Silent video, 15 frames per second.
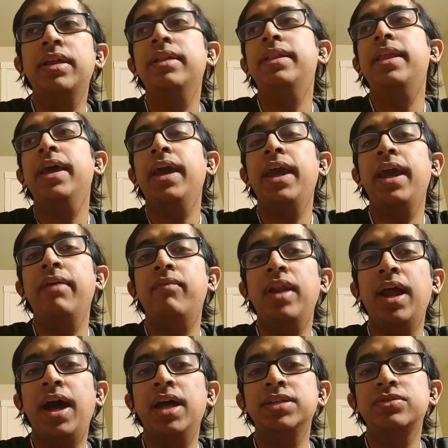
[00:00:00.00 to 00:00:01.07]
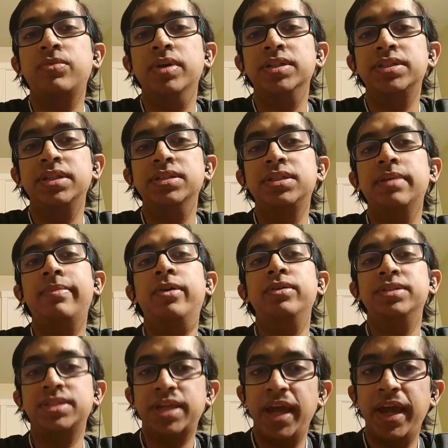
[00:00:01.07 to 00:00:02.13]
They will ask questions about
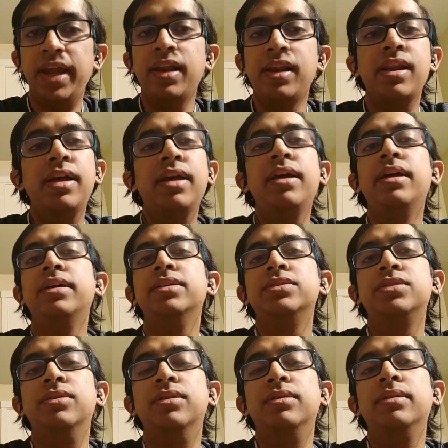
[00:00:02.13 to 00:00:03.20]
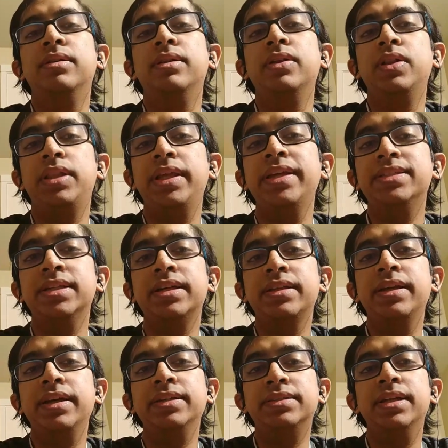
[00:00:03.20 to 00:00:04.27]
scale. So these are
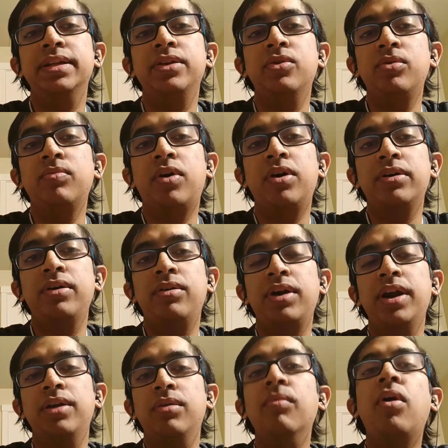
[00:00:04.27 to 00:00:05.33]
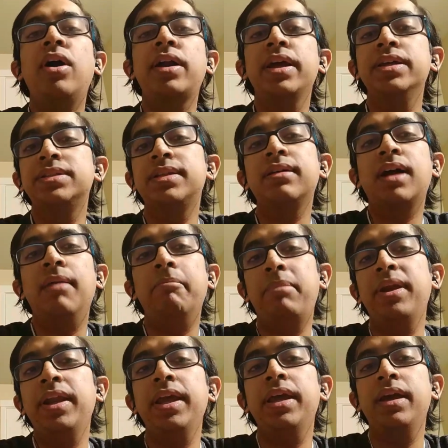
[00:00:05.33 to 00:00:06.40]
things that you would want to look into. What is the
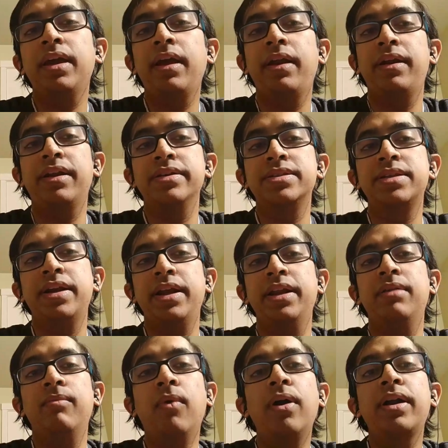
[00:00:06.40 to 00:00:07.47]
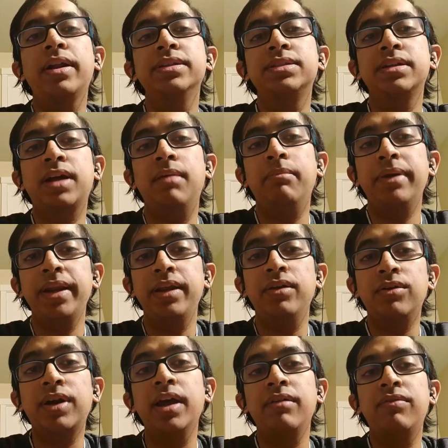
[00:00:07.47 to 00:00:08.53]
company interested in? What is the company
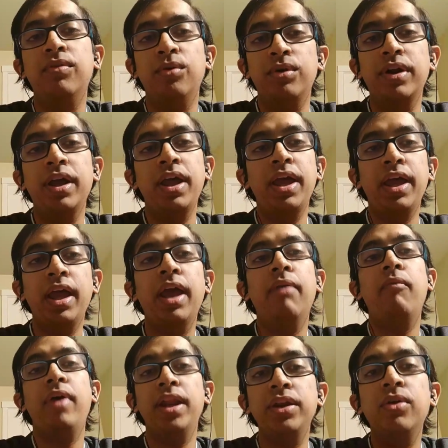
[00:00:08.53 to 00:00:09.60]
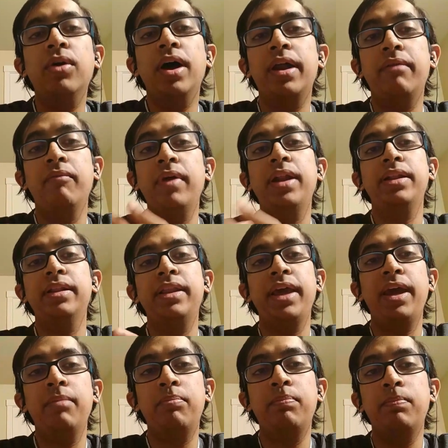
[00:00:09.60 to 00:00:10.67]
looking for when
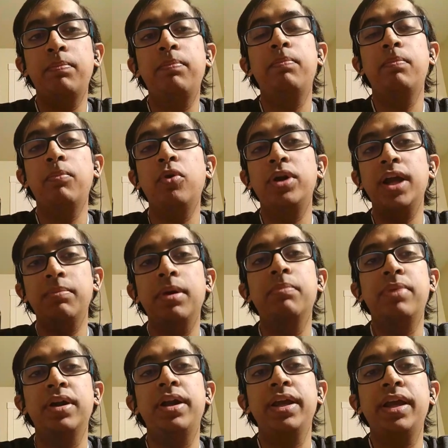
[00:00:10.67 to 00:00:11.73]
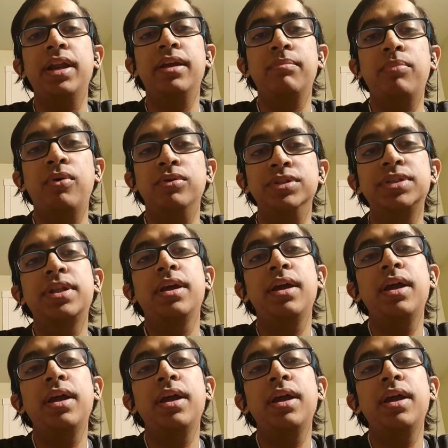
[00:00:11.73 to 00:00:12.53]
they put up a particular post?